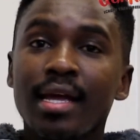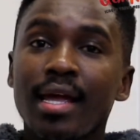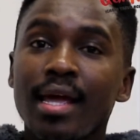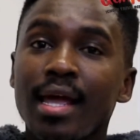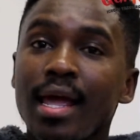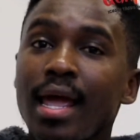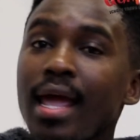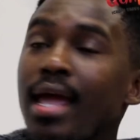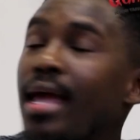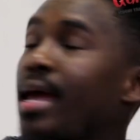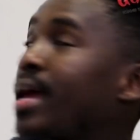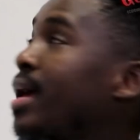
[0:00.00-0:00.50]

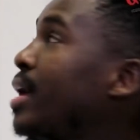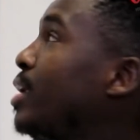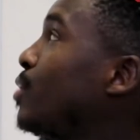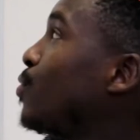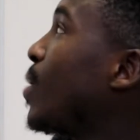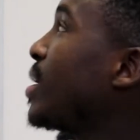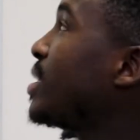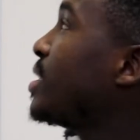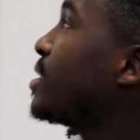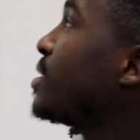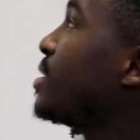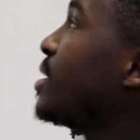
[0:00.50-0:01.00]
and
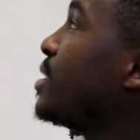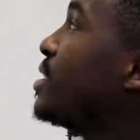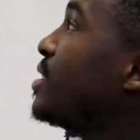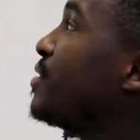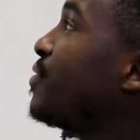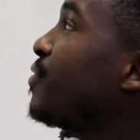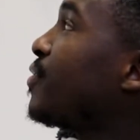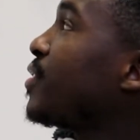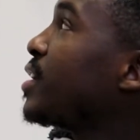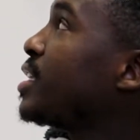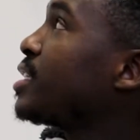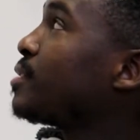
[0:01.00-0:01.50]
what is the
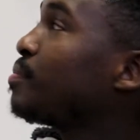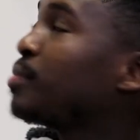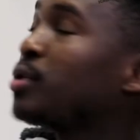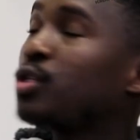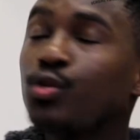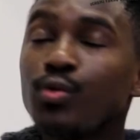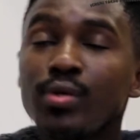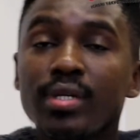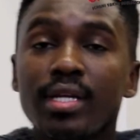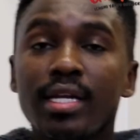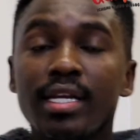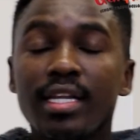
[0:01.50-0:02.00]
difference
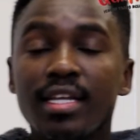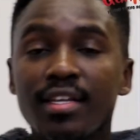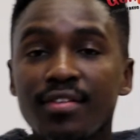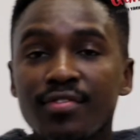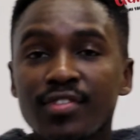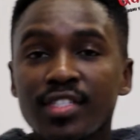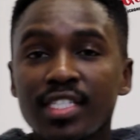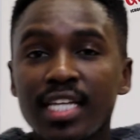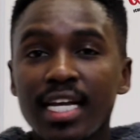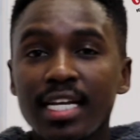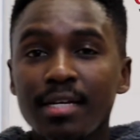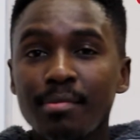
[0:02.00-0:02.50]
between an if
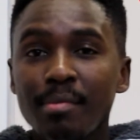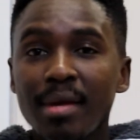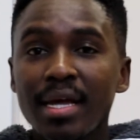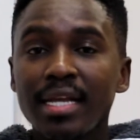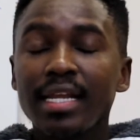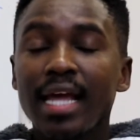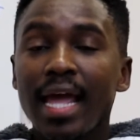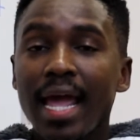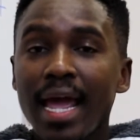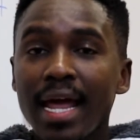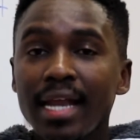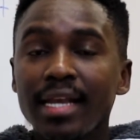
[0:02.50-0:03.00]

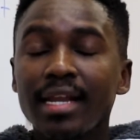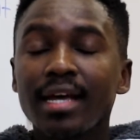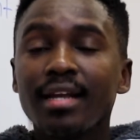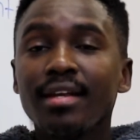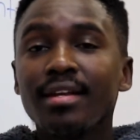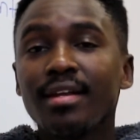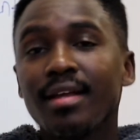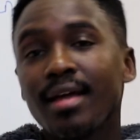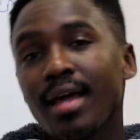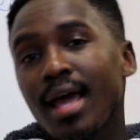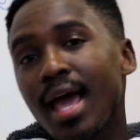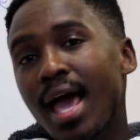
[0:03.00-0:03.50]
statement and
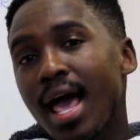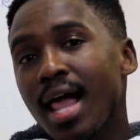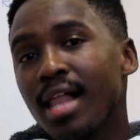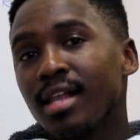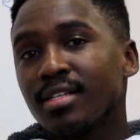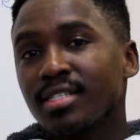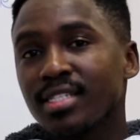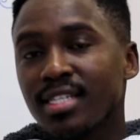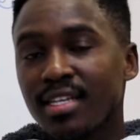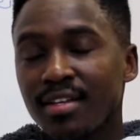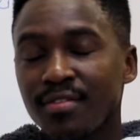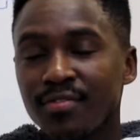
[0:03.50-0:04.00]
an
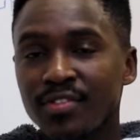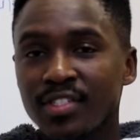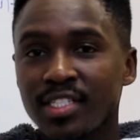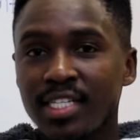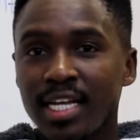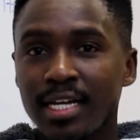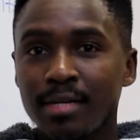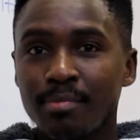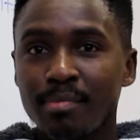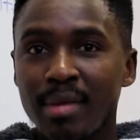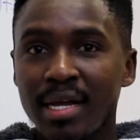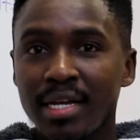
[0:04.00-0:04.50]
else if
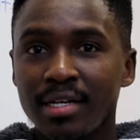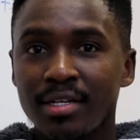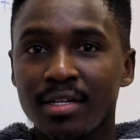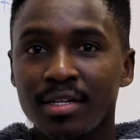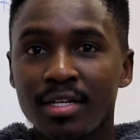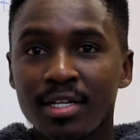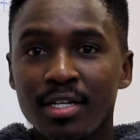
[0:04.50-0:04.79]
statement.